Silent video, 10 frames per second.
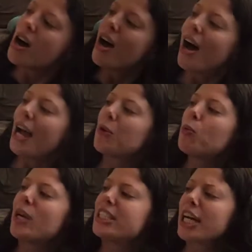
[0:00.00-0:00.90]
I
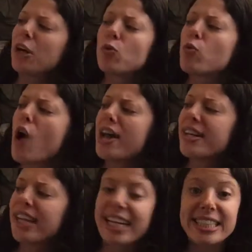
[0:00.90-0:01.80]
wish I could run
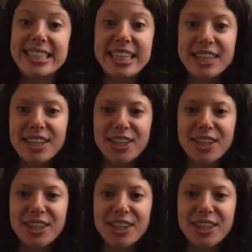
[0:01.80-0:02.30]
like a deer.